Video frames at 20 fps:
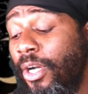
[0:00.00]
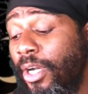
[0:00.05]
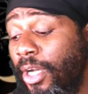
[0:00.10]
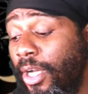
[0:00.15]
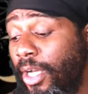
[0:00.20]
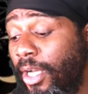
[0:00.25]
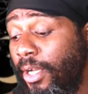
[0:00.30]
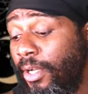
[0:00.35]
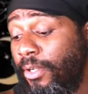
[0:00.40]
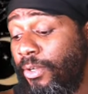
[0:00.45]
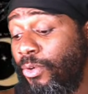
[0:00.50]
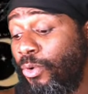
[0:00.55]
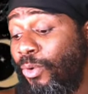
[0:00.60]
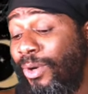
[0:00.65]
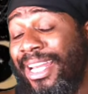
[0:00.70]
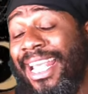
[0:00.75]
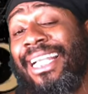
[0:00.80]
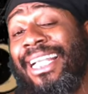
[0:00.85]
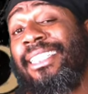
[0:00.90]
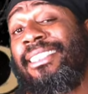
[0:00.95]
Or
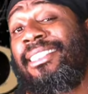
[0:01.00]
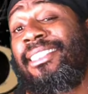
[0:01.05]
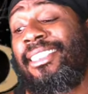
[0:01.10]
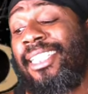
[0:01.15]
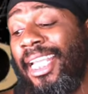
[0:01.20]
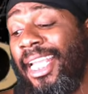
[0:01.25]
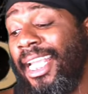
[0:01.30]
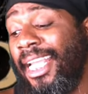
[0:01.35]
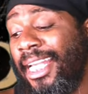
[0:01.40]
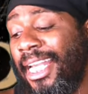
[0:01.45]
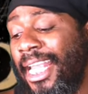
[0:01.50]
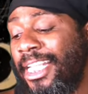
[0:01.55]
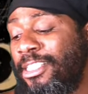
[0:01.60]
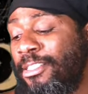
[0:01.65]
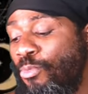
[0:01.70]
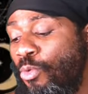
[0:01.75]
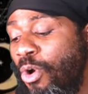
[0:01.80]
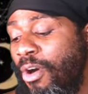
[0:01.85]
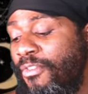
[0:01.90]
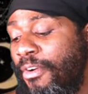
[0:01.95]
they could see it as
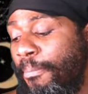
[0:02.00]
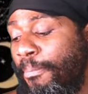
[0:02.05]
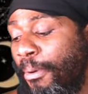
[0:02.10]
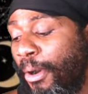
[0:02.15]
more of a